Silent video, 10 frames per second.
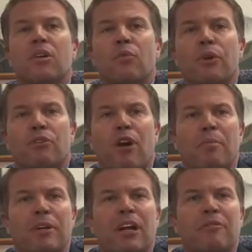When
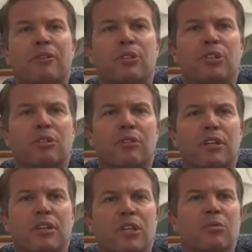dropping off your
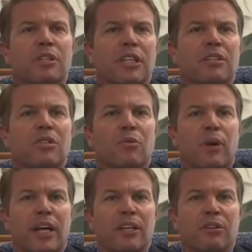children, you will need to
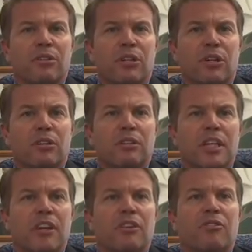wait your turn
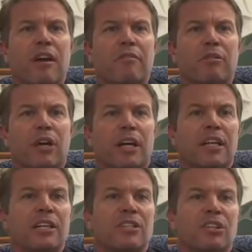in the drive-through line
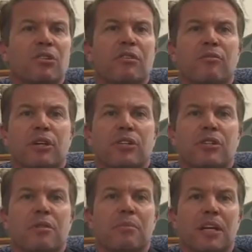until you have reached
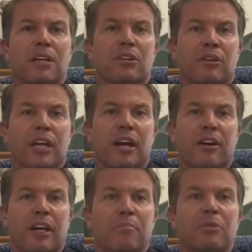the meet and greet area